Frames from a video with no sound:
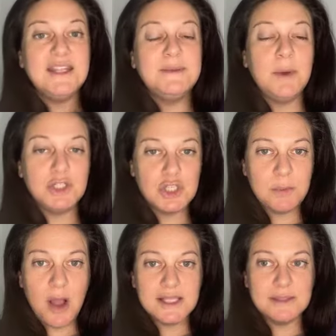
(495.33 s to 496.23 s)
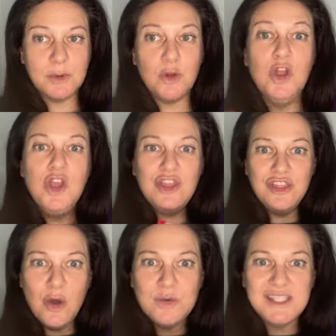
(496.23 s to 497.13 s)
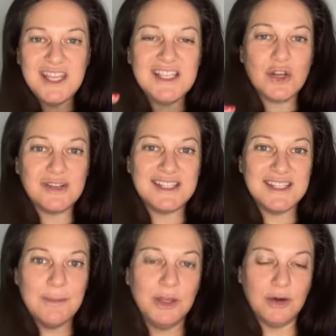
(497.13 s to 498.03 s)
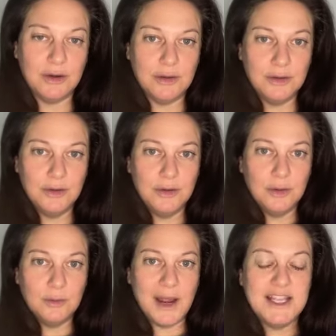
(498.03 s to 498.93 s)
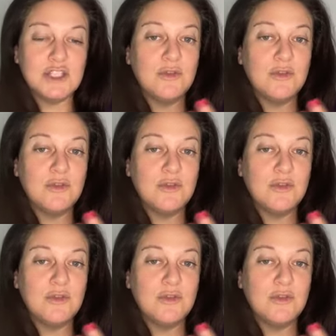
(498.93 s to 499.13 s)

And as much as possible, those things are similar, right?